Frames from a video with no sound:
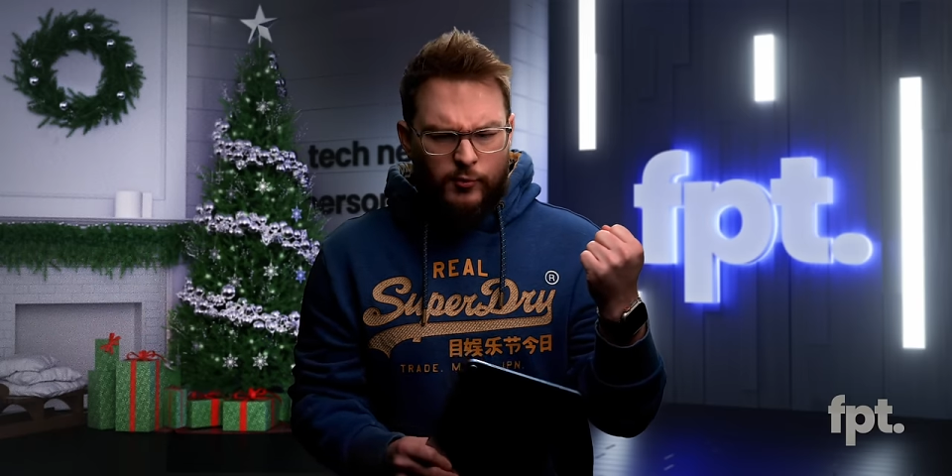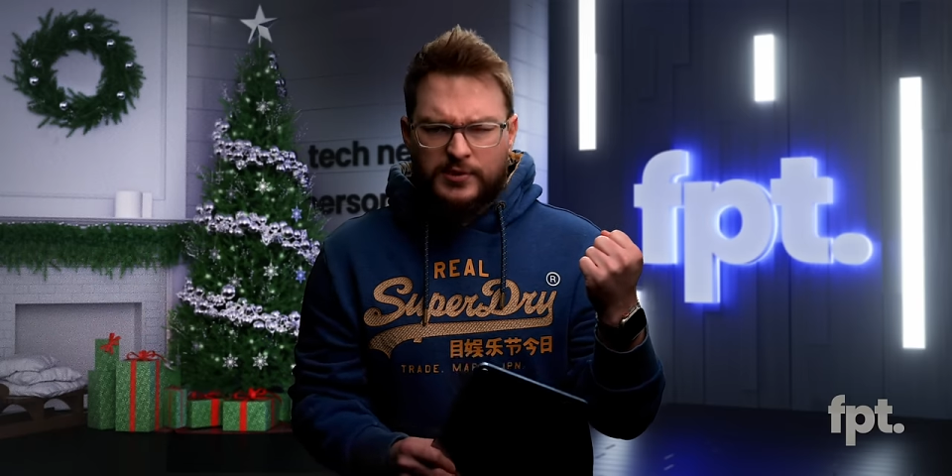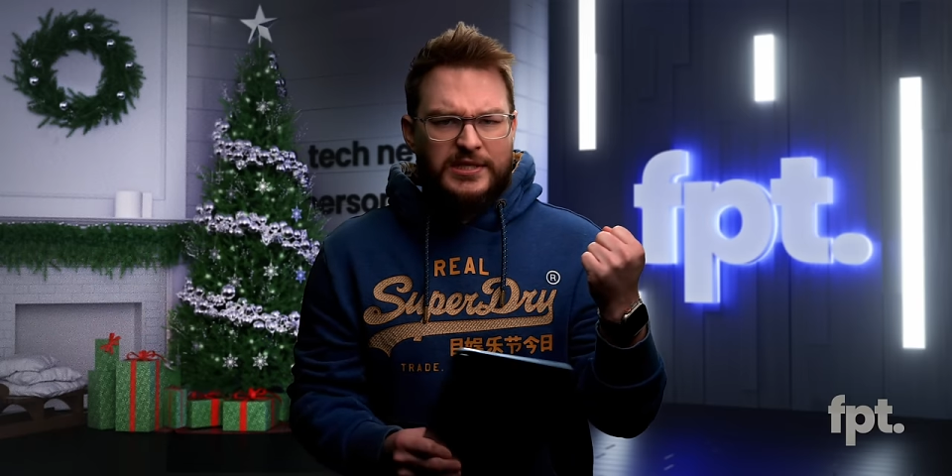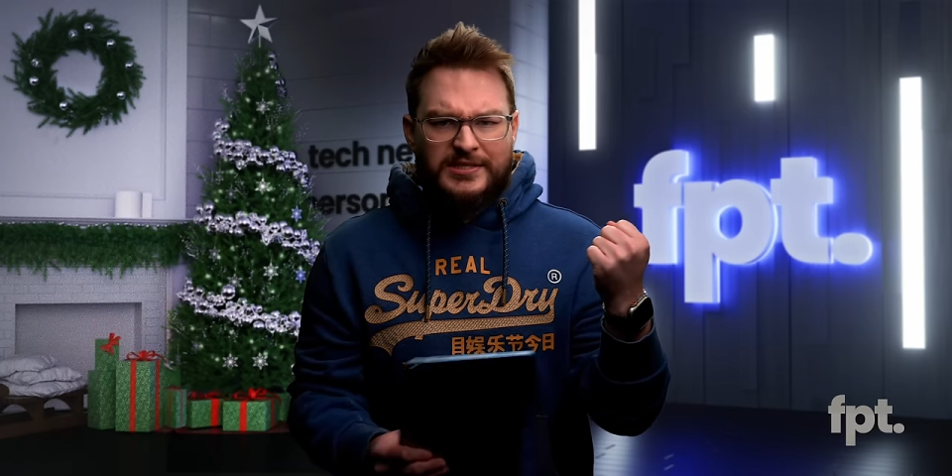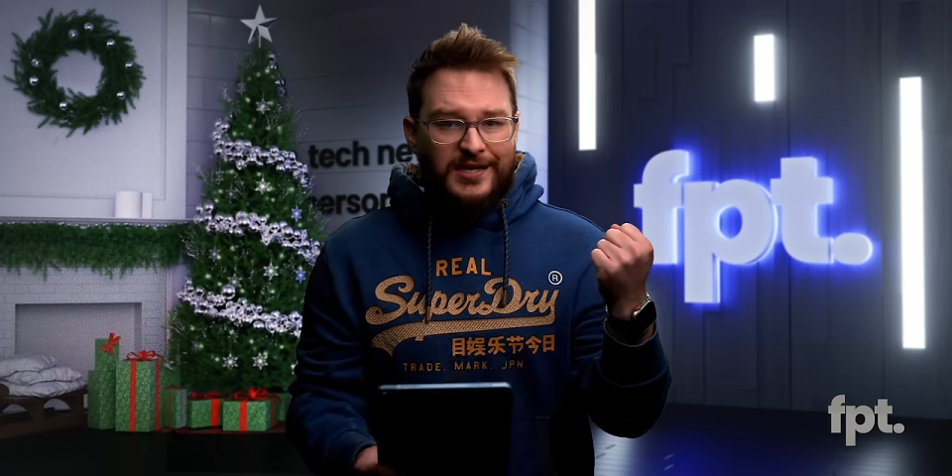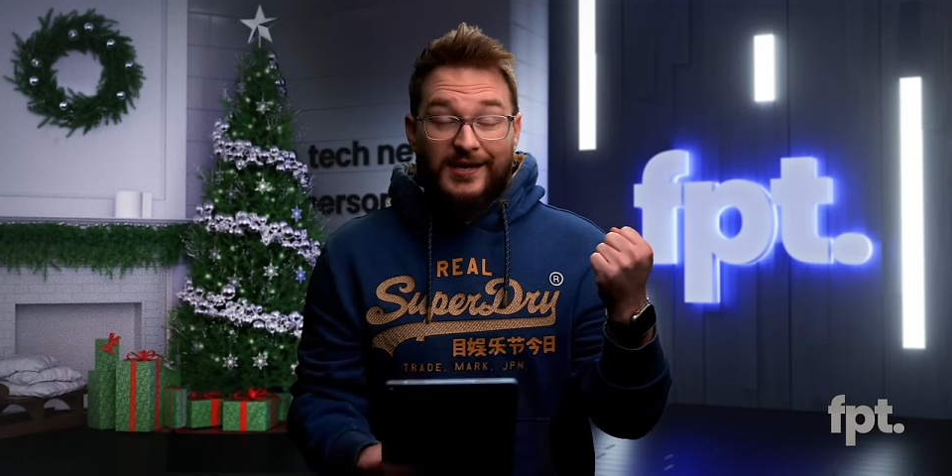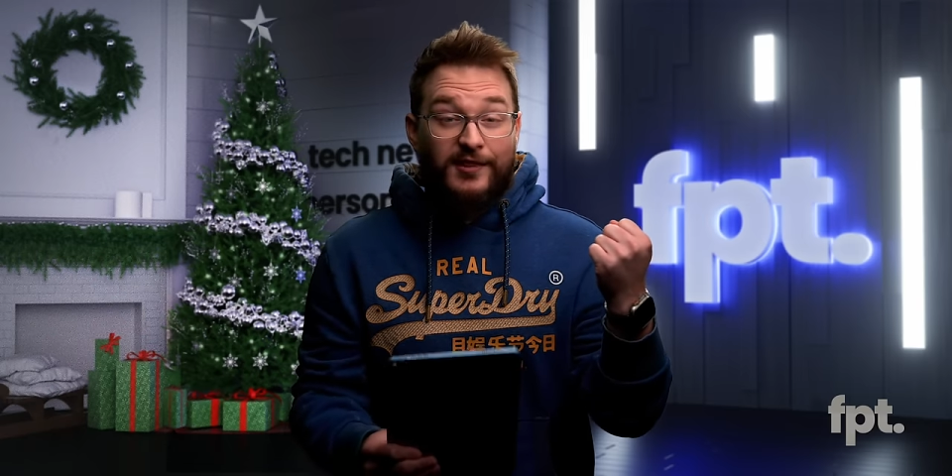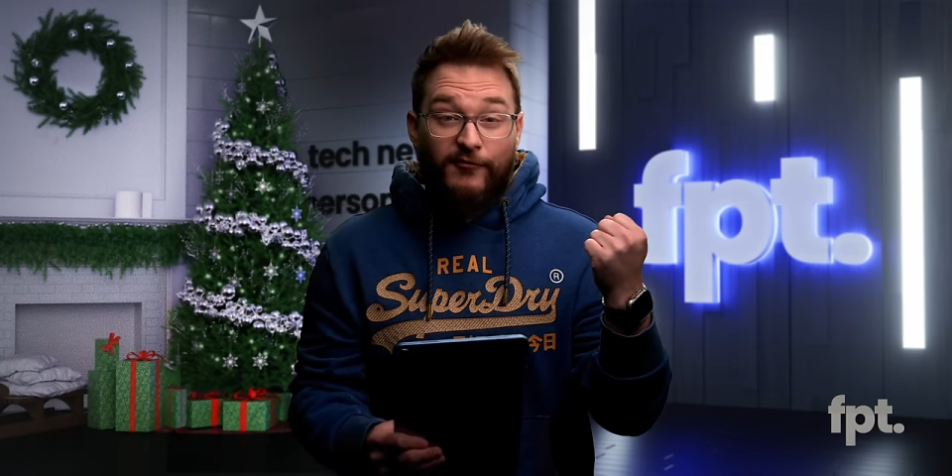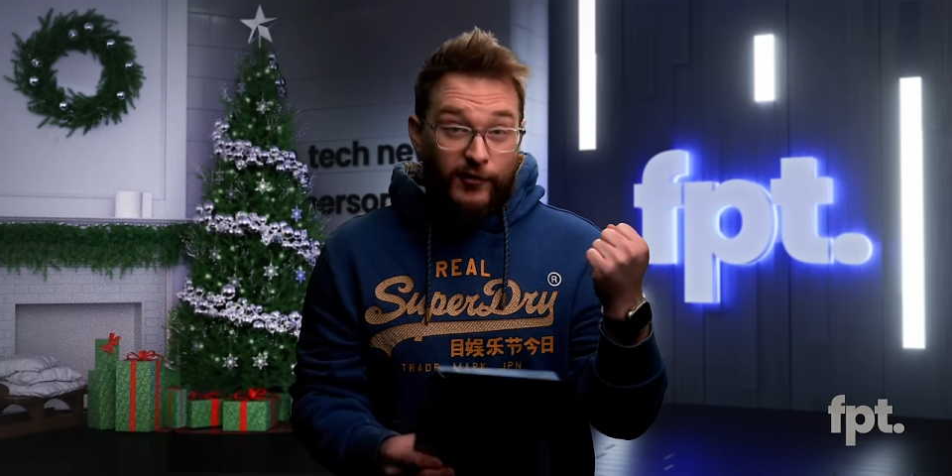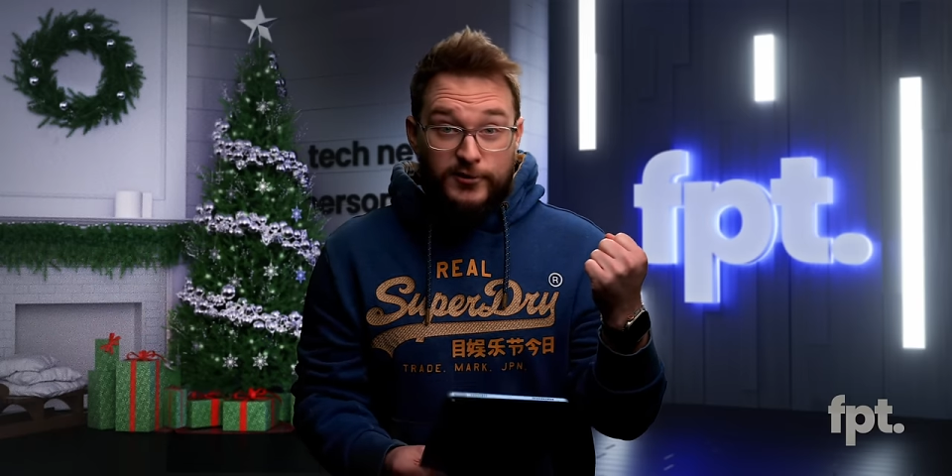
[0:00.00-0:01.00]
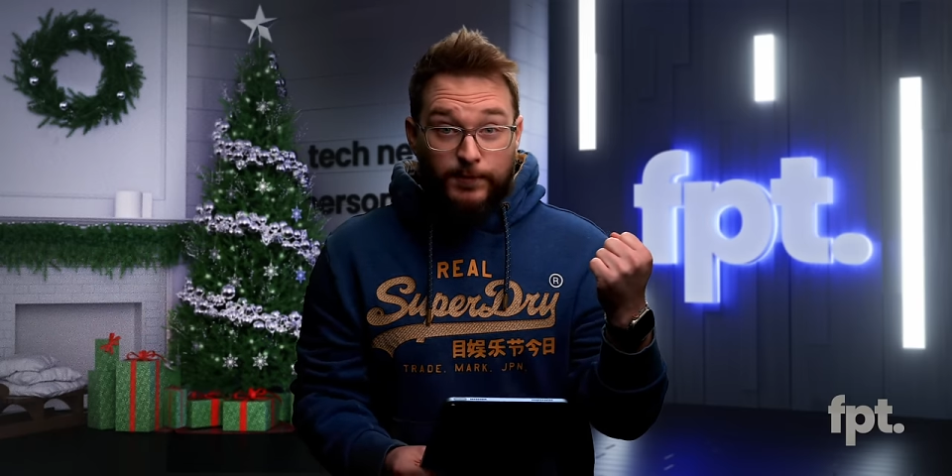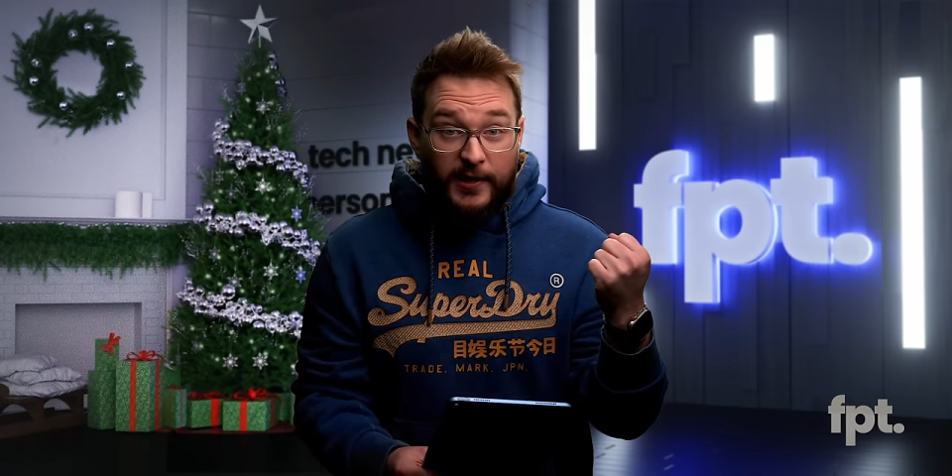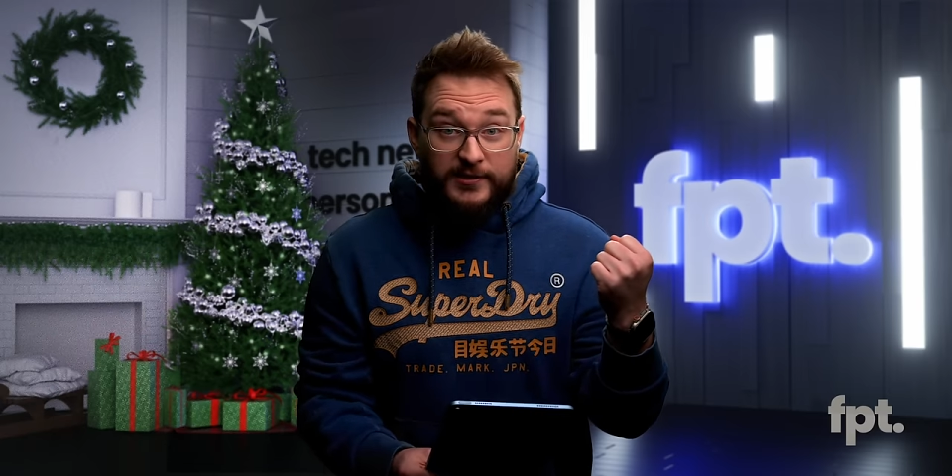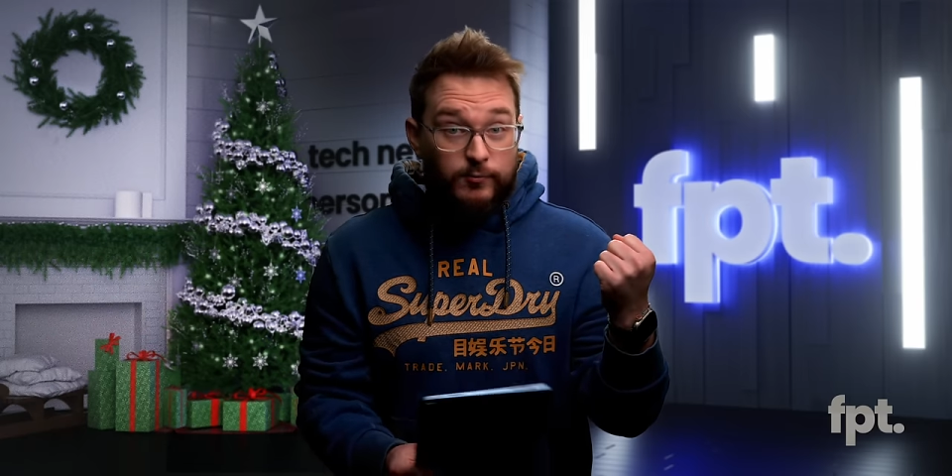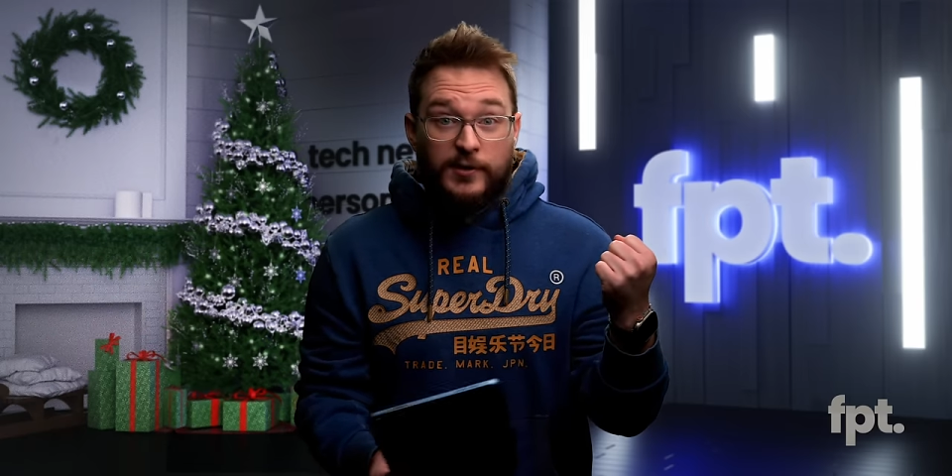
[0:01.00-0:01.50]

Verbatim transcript: was exciting in the first place,